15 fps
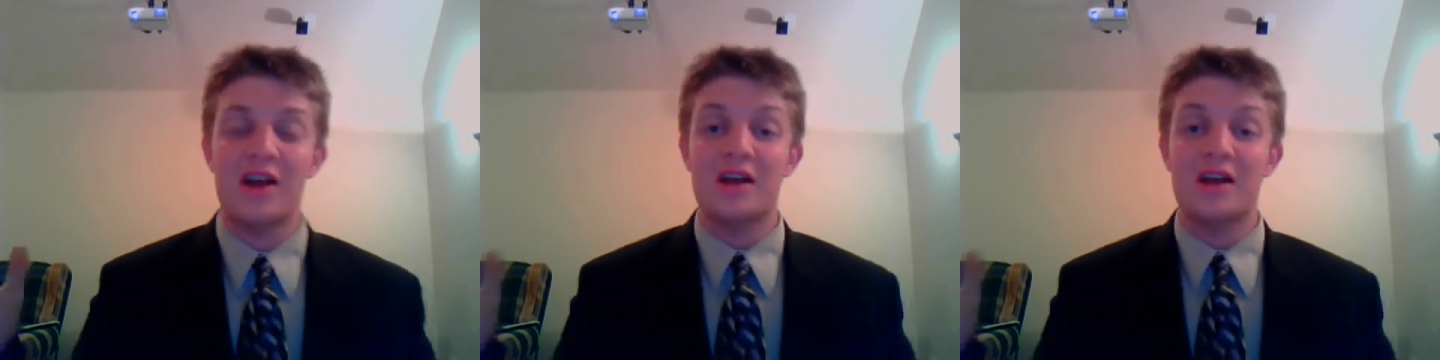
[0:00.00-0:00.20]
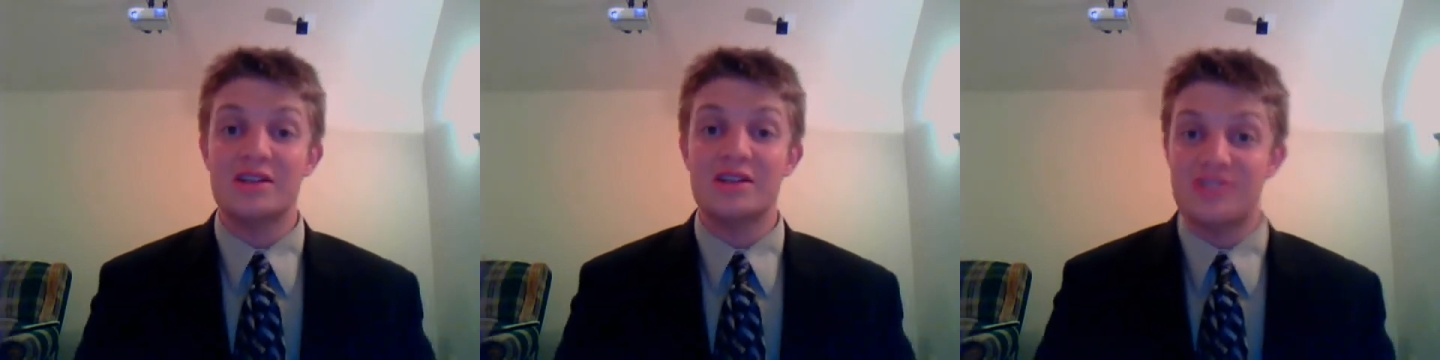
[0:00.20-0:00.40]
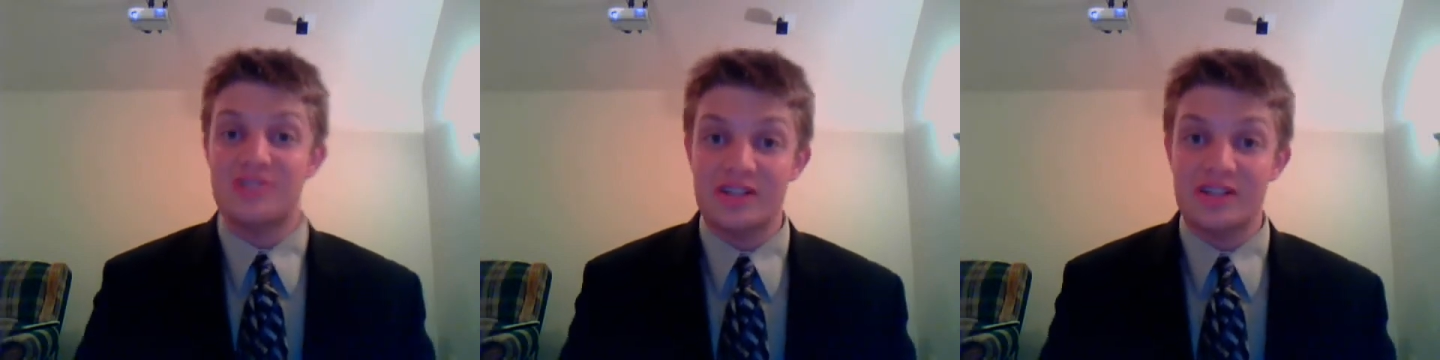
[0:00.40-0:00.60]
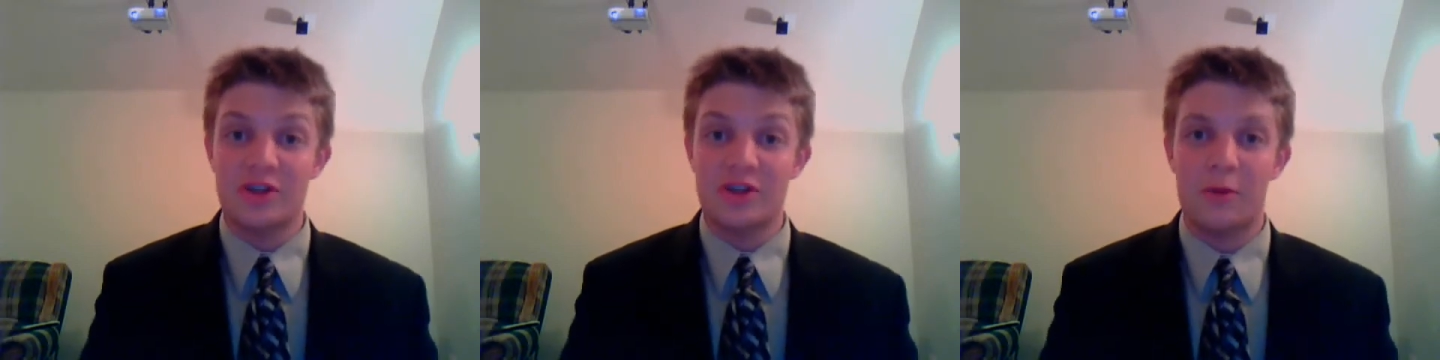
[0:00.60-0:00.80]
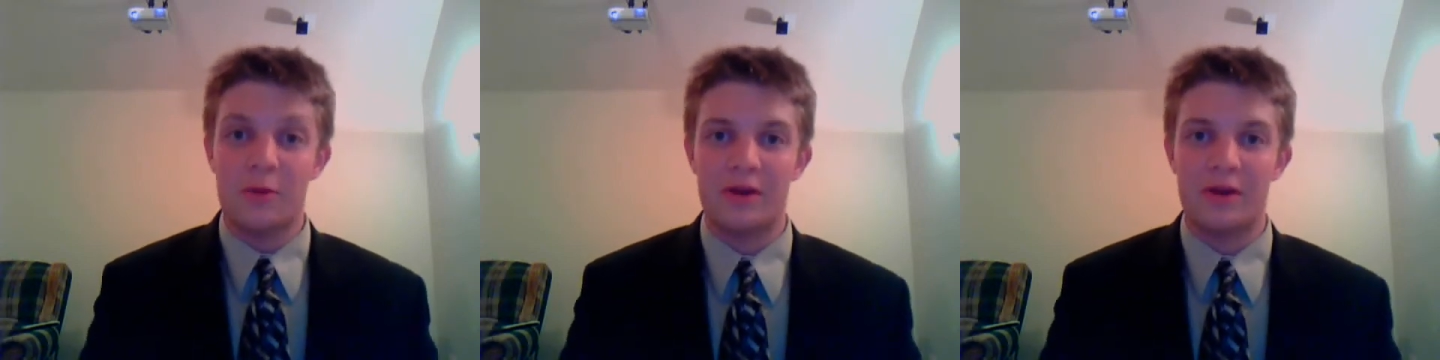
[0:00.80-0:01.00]
season
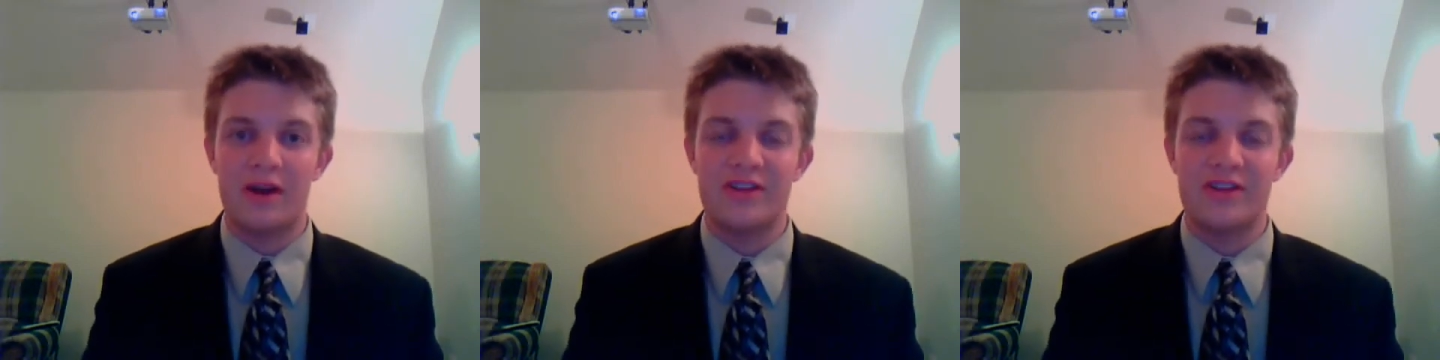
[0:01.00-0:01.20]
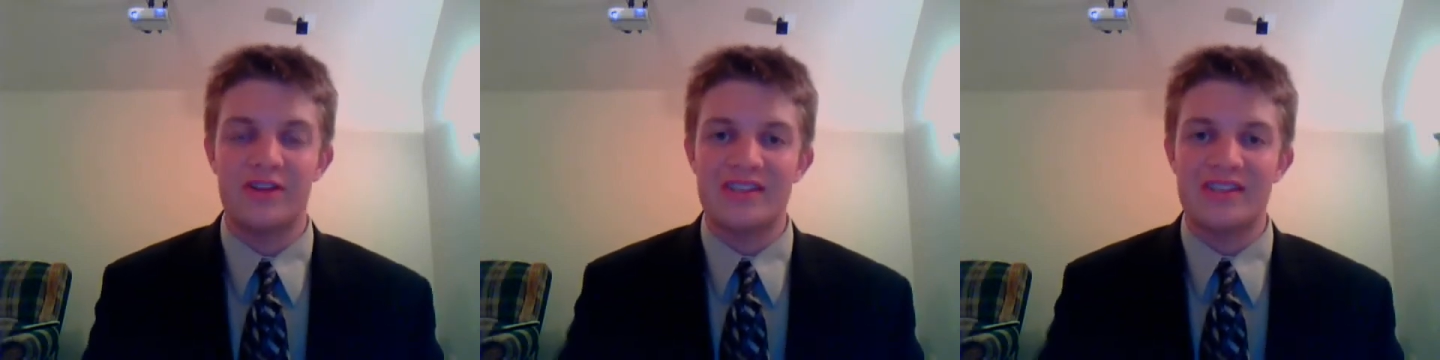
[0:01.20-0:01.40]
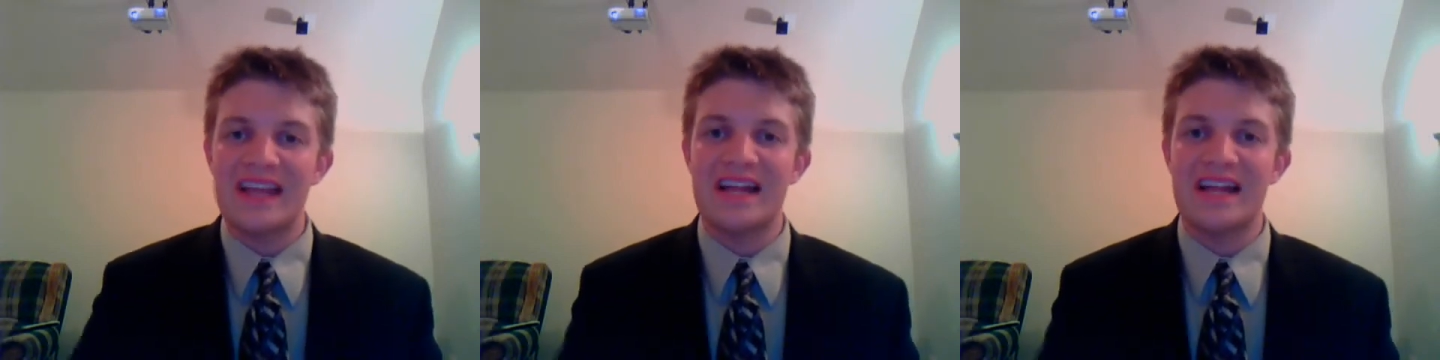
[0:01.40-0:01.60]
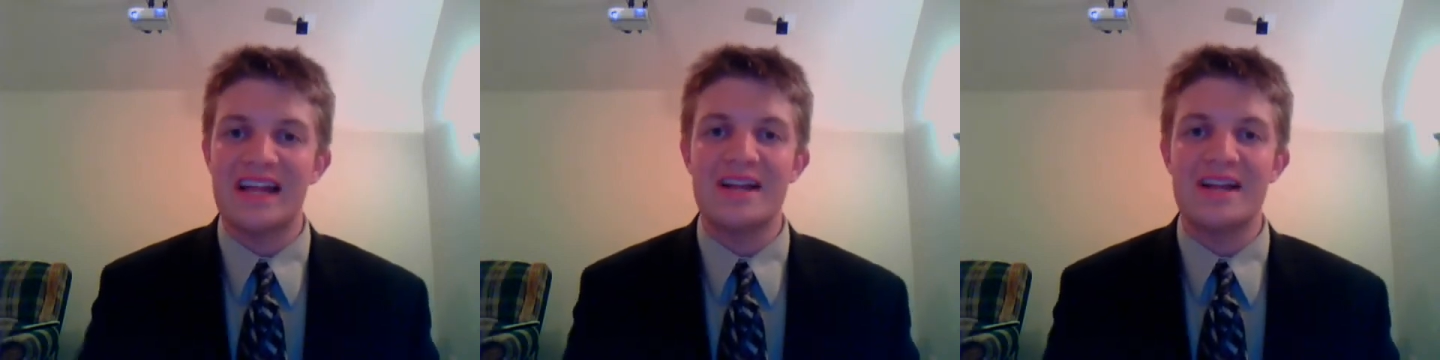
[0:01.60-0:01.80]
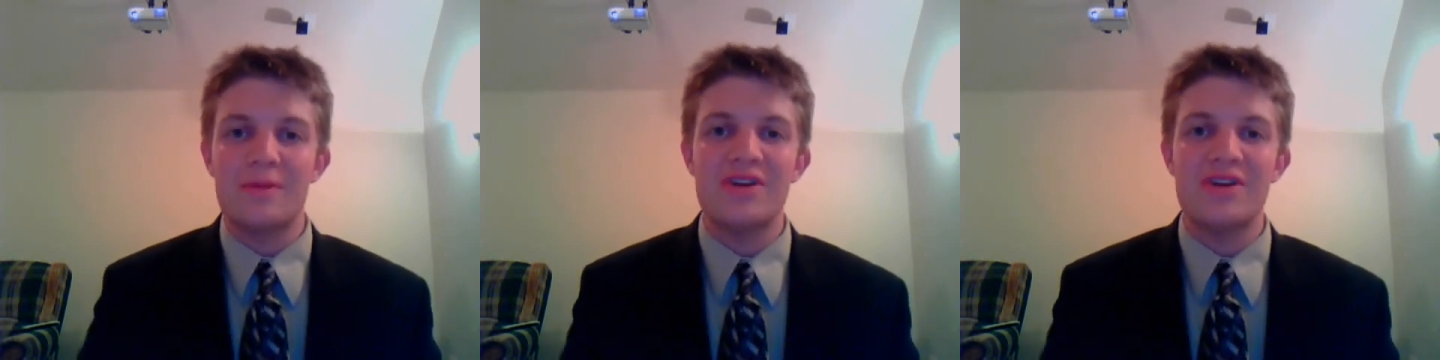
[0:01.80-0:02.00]
opener. They're taking
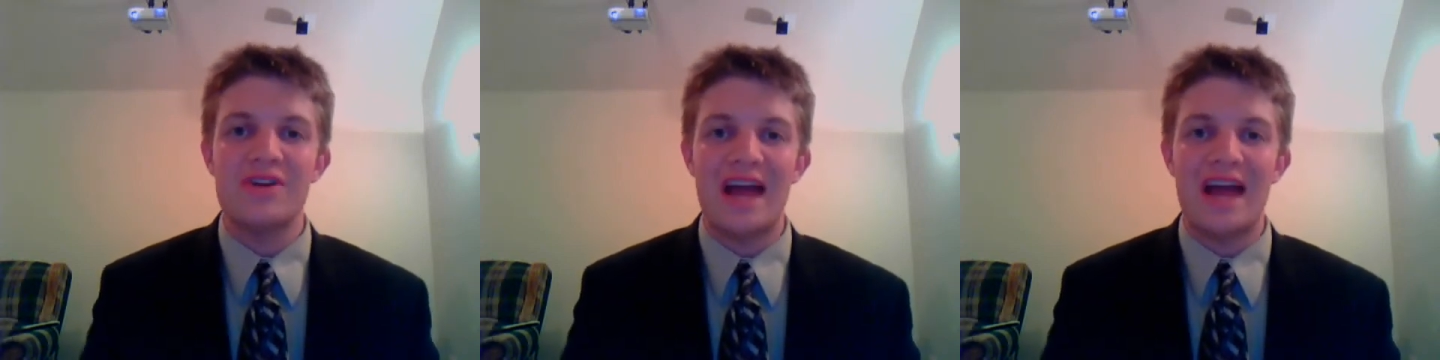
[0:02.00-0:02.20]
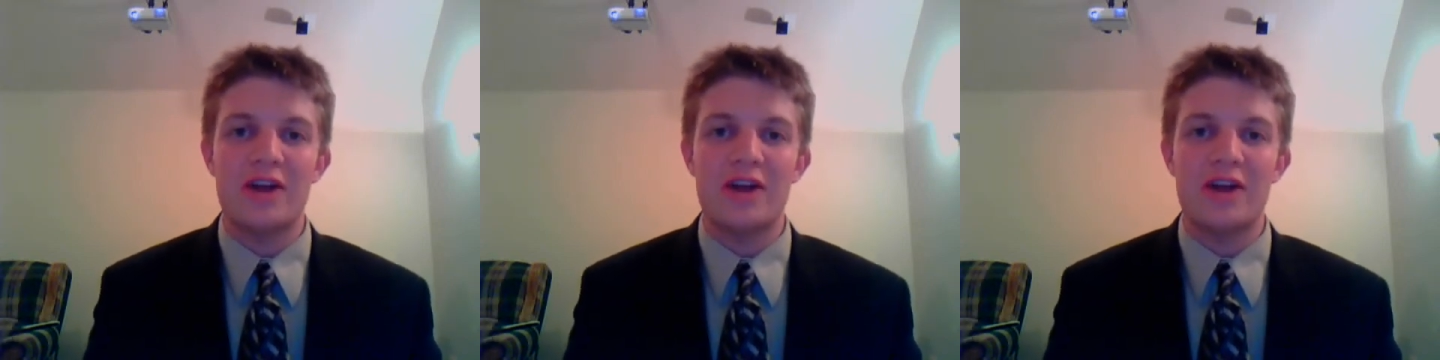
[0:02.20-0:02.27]
on number 9